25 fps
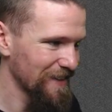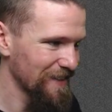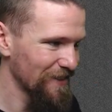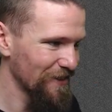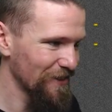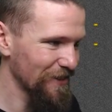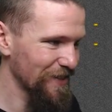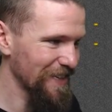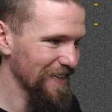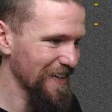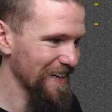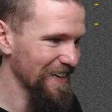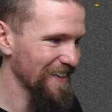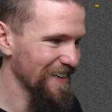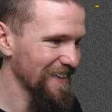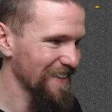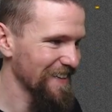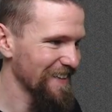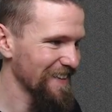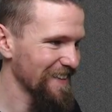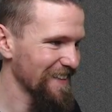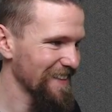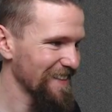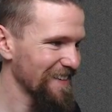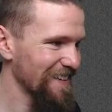Look at it,
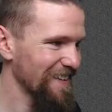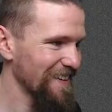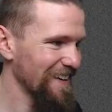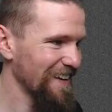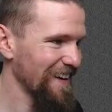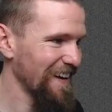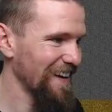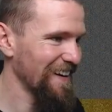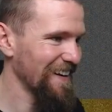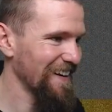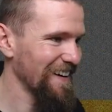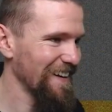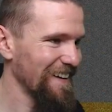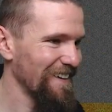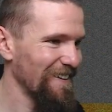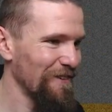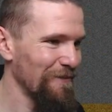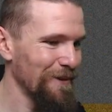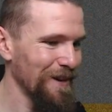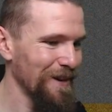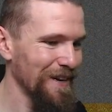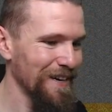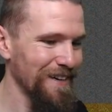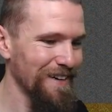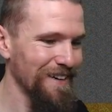look at it.
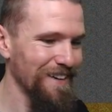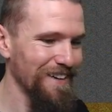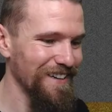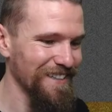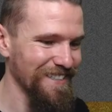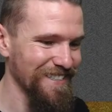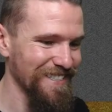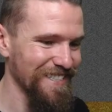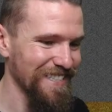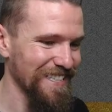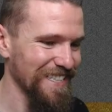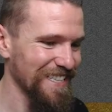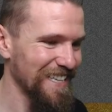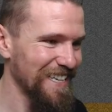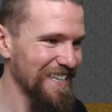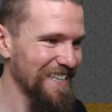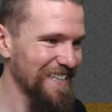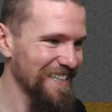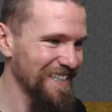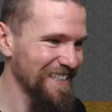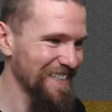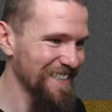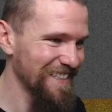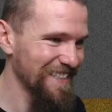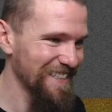Oh my gosh.
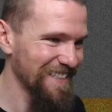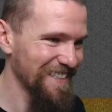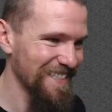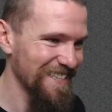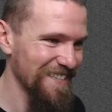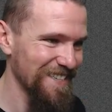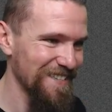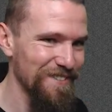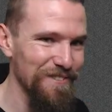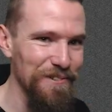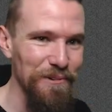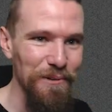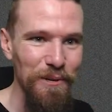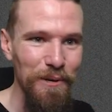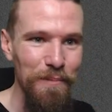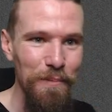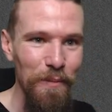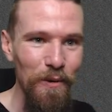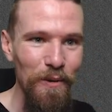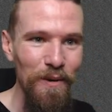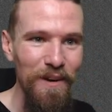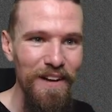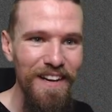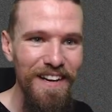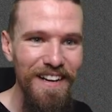It's
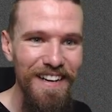adorable.